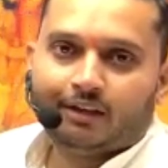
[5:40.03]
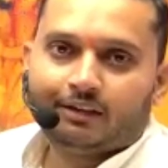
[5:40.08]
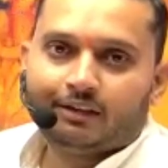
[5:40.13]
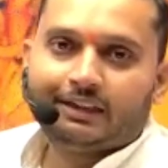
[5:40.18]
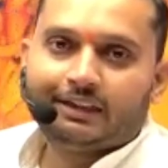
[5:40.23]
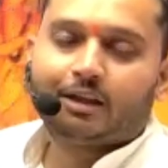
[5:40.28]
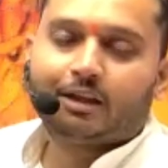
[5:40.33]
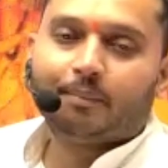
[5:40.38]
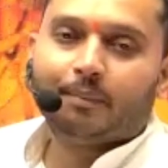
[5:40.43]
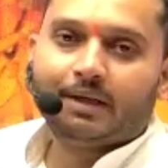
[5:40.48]

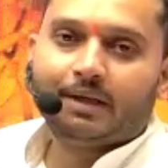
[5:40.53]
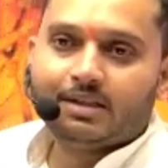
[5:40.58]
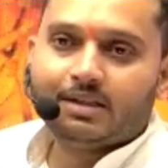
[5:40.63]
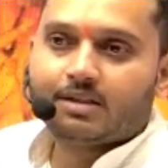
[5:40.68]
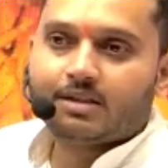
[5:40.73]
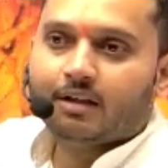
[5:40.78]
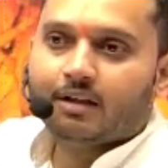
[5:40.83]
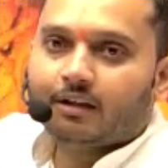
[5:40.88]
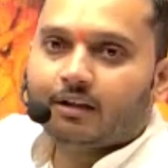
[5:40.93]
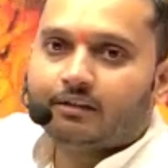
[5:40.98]
That
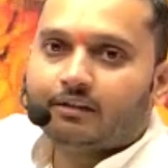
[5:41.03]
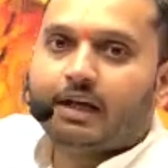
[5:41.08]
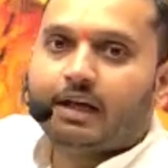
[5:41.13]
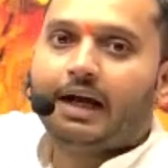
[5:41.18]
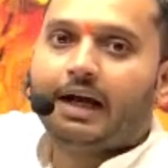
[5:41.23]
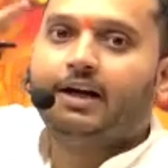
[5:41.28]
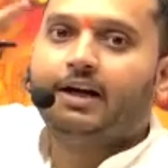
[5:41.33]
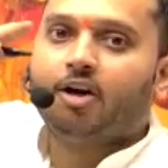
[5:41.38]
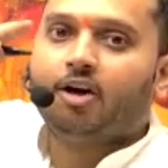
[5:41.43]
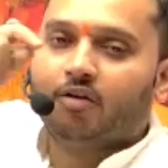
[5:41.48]
means the
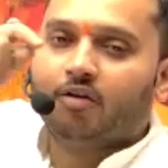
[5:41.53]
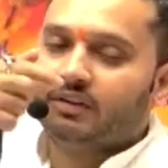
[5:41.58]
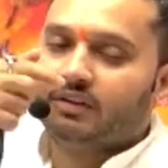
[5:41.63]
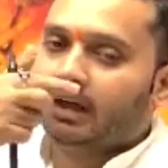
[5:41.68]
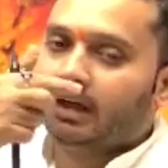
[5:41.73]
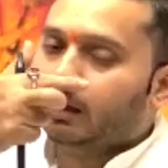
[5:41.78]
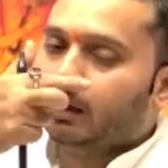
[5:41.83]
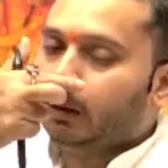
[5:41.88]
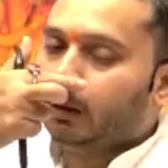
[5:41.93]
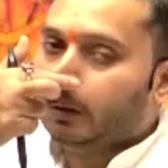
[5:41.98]
head of
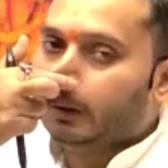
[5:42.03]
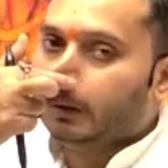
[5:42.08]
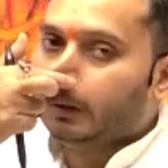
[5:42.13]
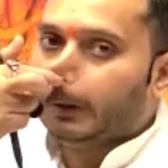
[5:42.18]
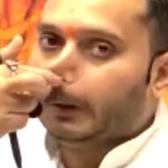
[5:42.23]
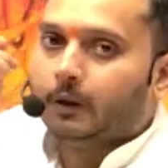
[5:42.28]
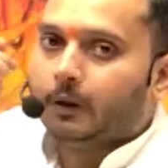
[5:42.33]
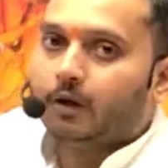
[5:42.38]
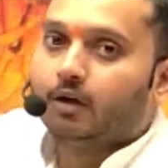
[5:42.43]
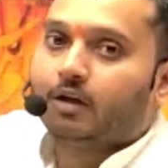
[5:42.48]
the
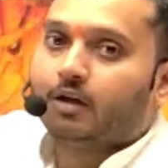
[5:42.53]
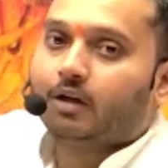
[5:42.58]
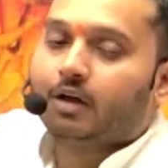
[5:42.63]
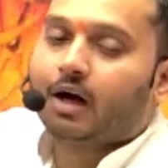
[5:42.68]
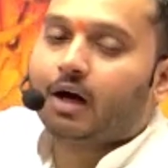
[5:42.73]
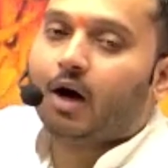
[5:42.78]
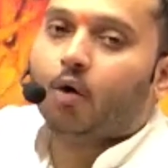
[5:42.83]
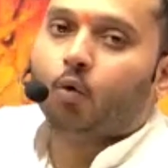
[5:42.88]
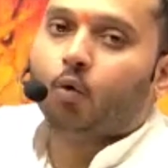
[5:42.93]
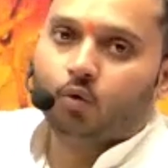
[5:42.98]

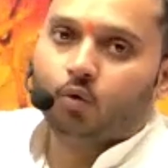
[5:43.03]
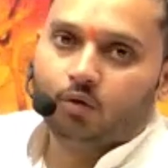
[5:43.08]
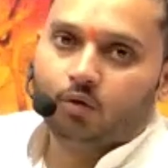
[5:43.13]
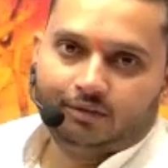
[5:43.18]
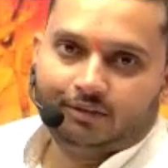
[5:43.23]
cow,